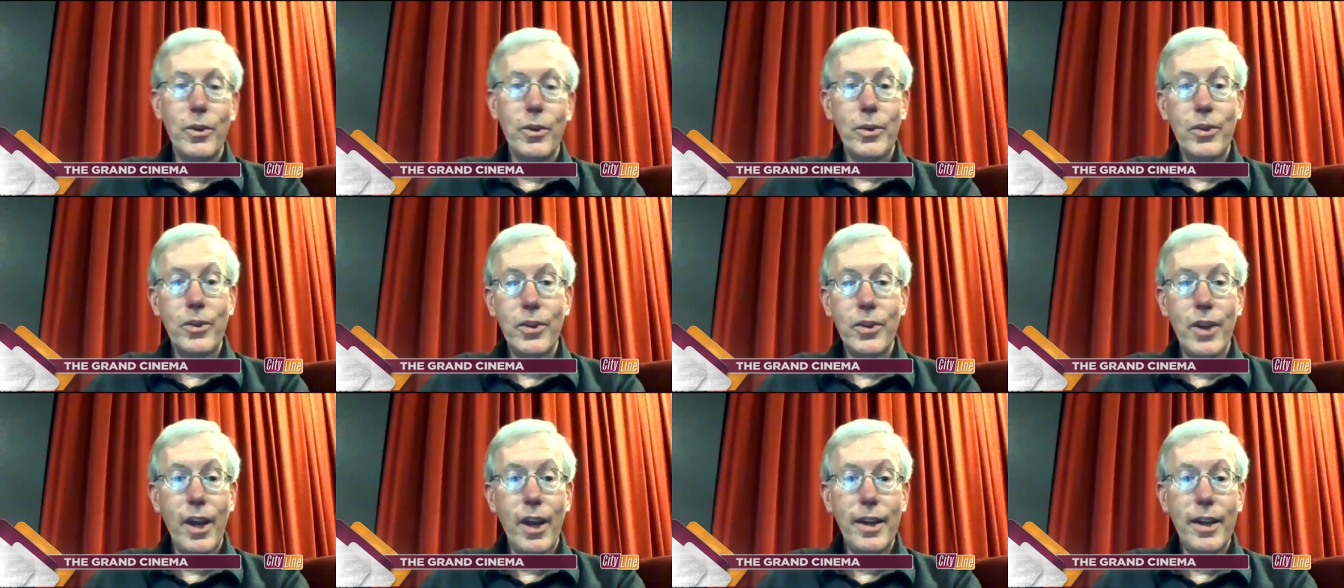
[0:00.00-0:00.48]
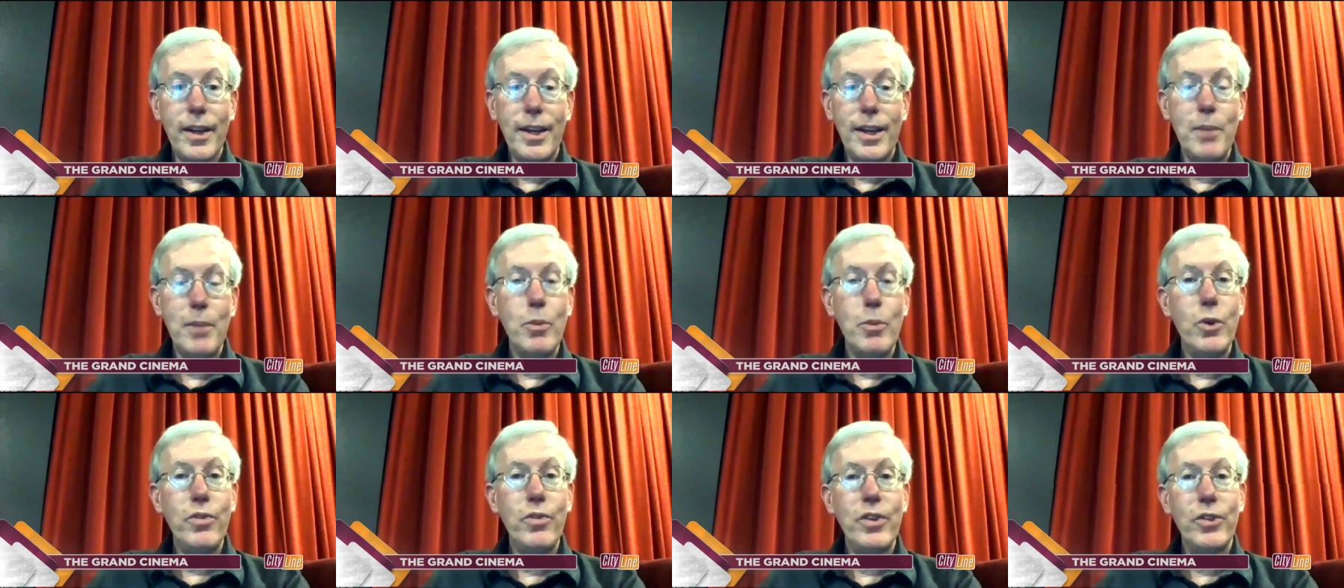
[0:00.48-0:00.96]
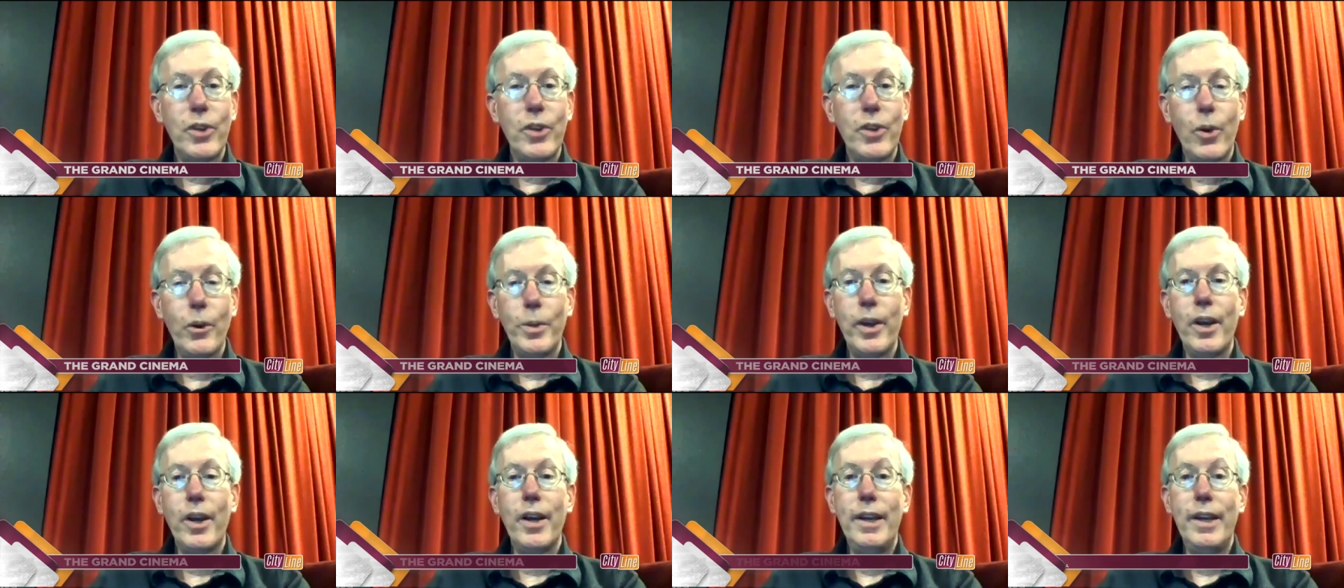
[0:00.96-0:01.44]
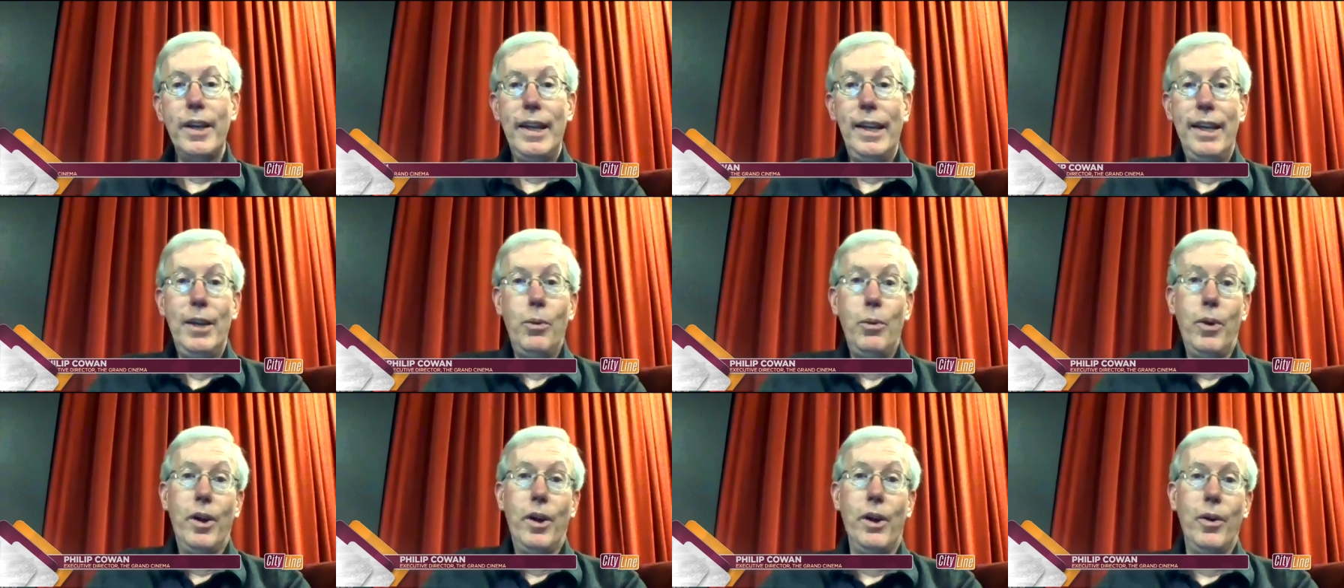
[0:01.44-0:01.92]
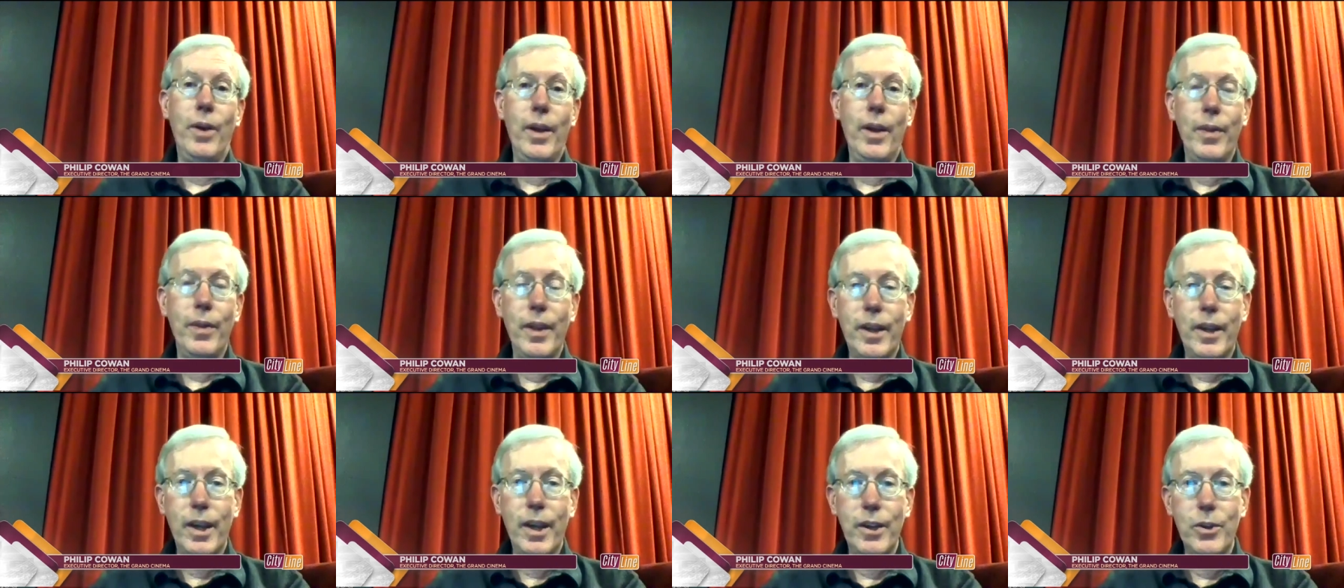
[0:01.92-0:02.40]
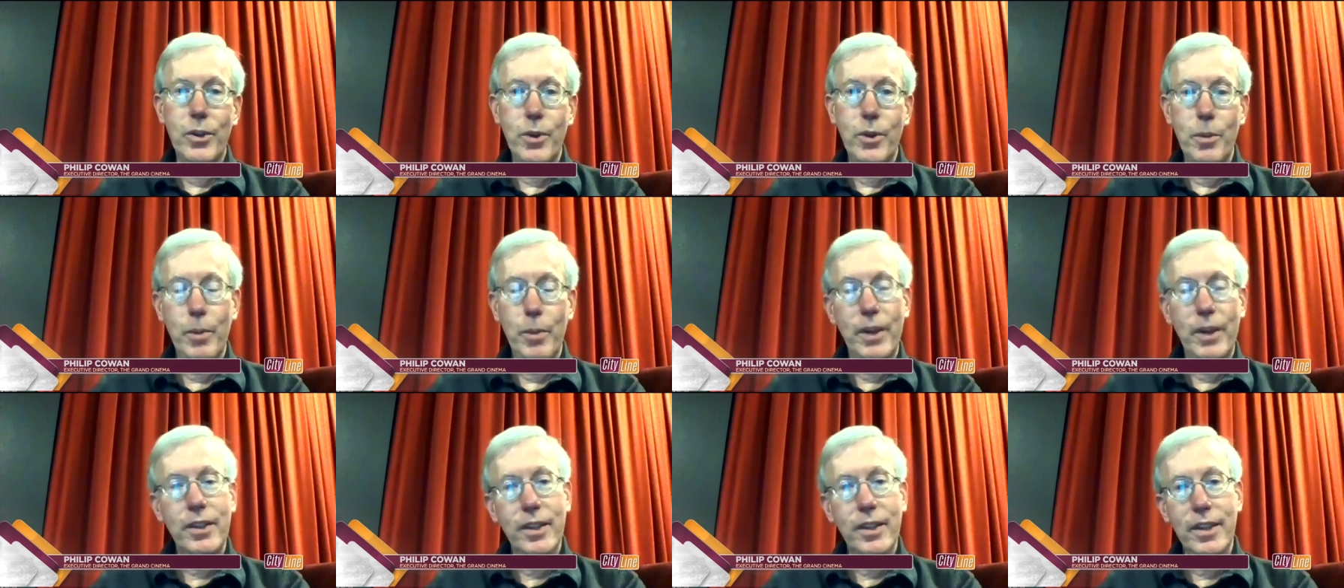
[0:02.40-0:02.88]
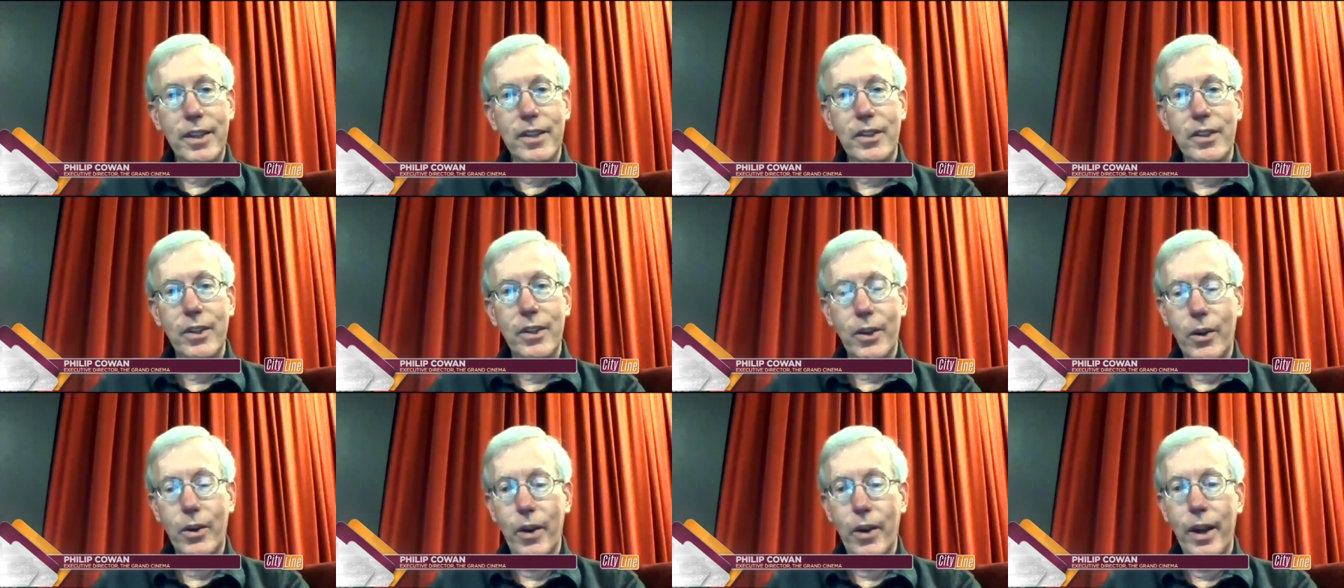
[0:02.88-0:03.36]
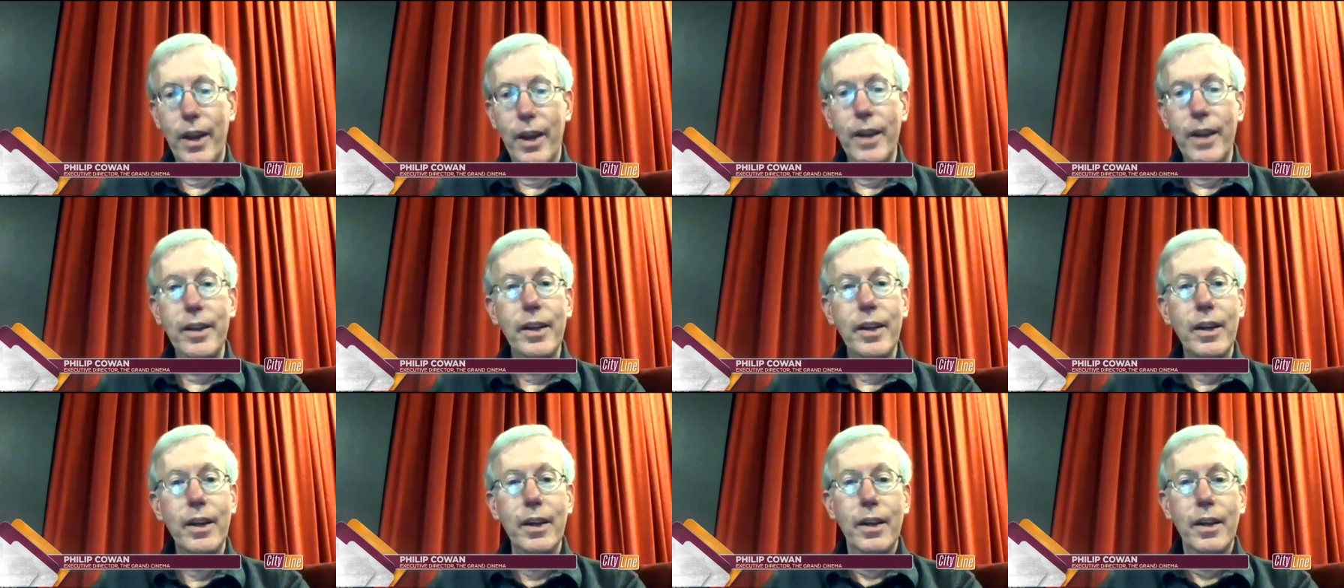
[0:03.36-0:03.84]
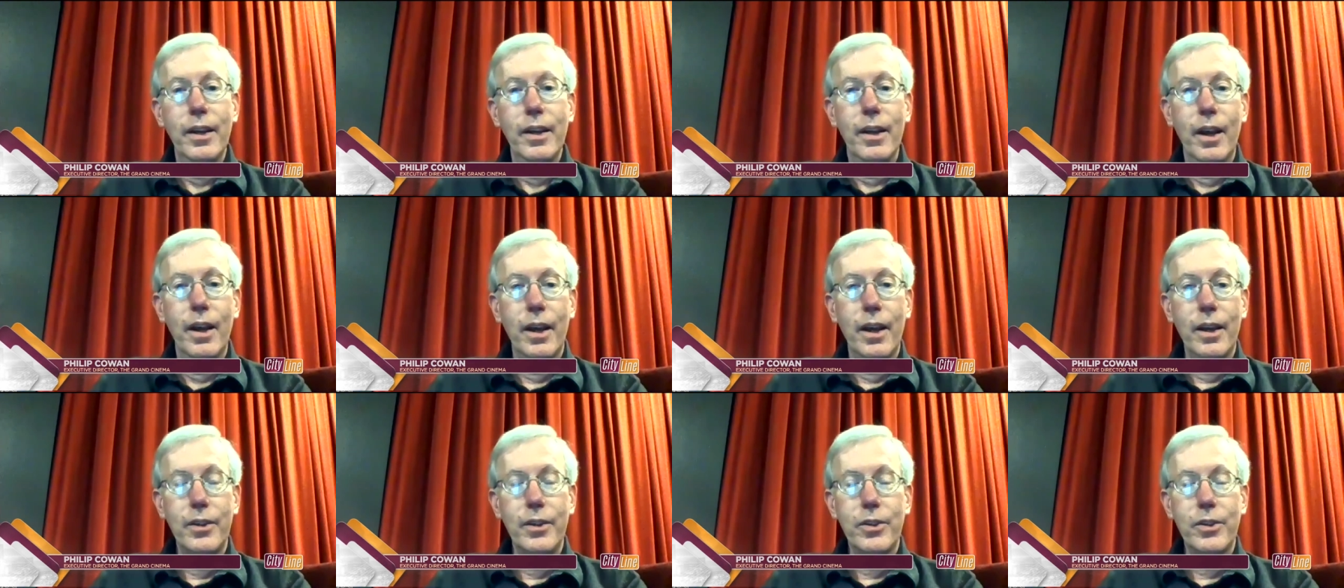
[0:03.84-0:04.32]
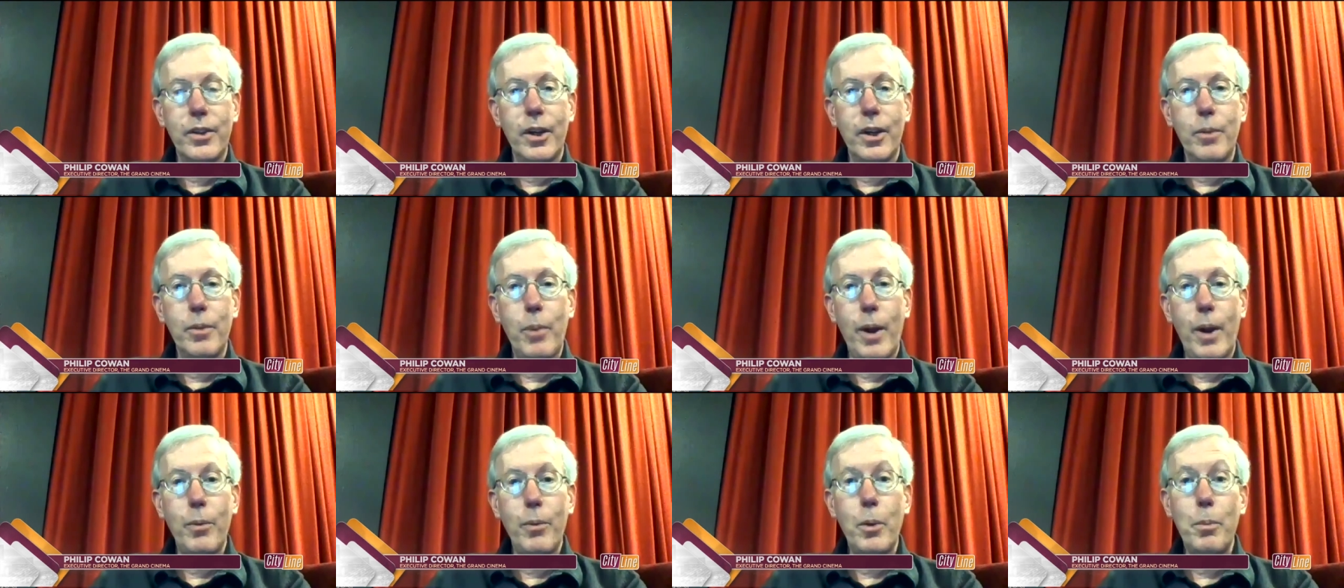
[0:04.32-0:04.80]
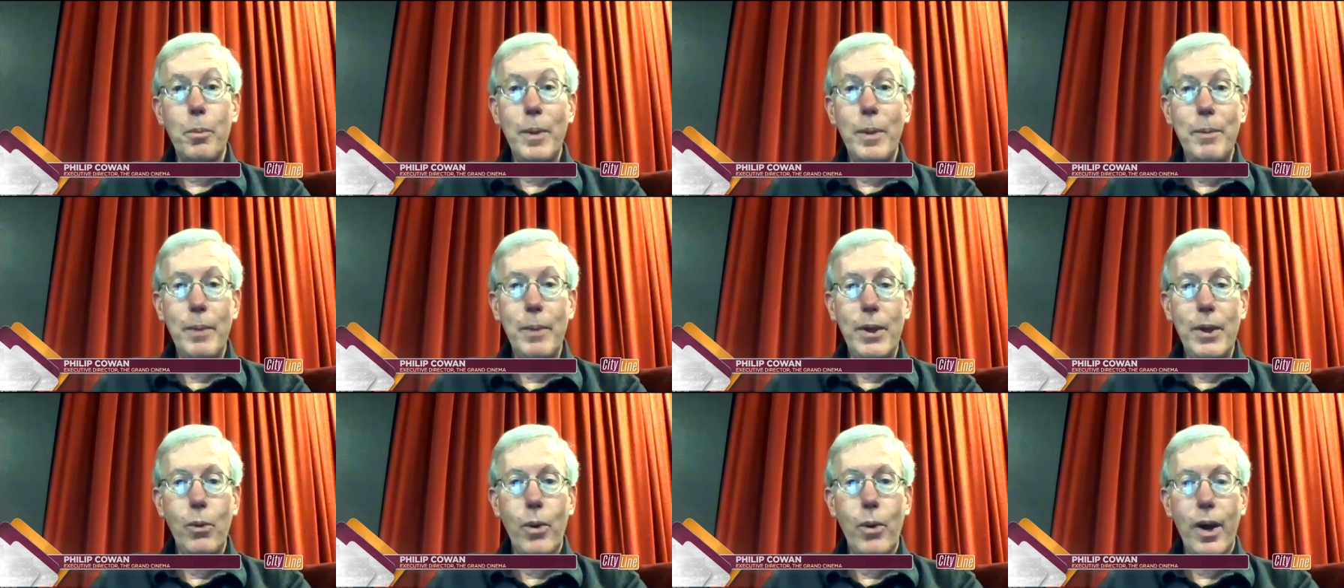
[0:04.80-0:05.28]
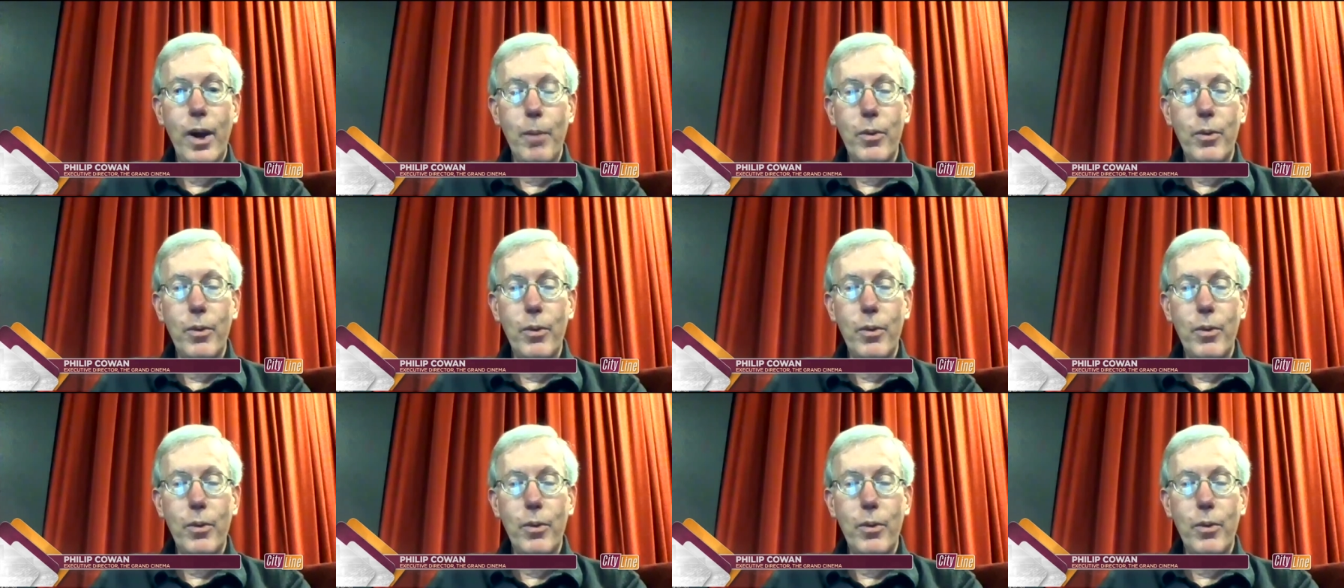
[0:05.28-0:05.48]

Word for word: there's not any movies going on anywhere around the country, much less the Grand. Uh, it's going to probably be a while